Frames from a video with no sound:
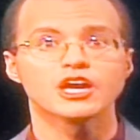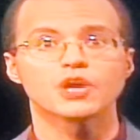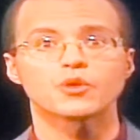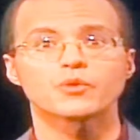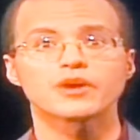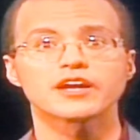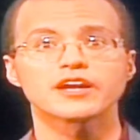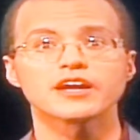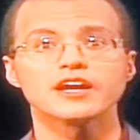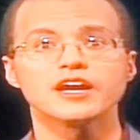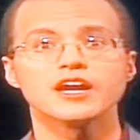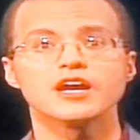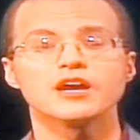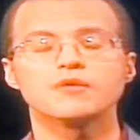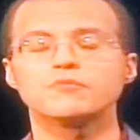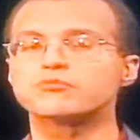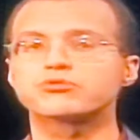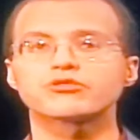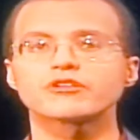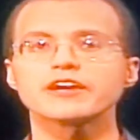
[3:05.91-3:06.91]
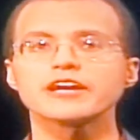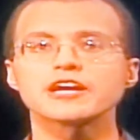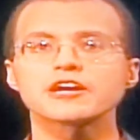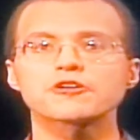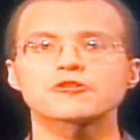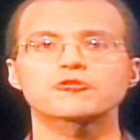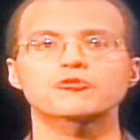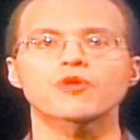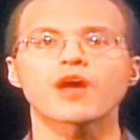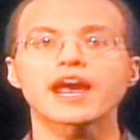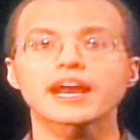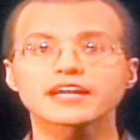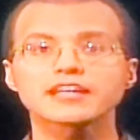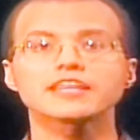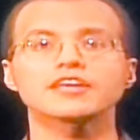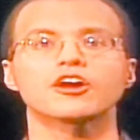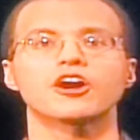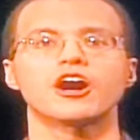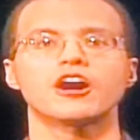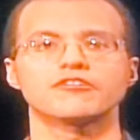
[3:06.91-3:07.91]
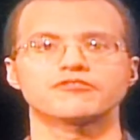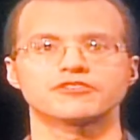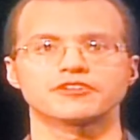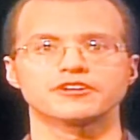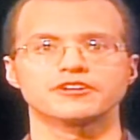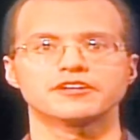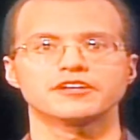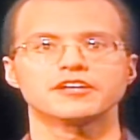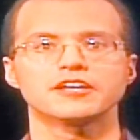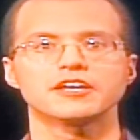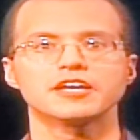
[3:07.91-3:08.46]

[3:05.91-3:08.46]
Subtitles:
where prayer rightly offered